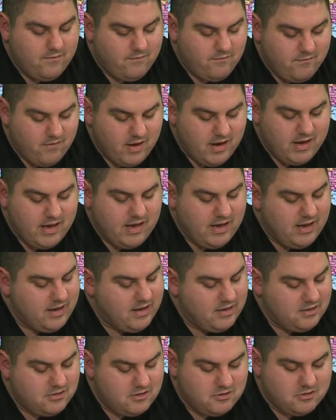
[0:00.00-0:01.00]
funny,
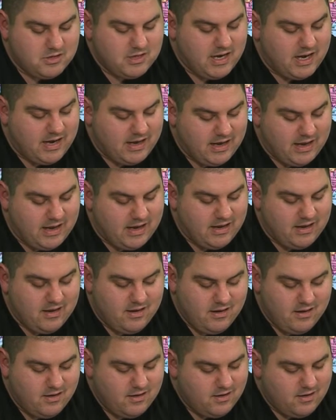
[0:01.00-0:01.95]
entertaining,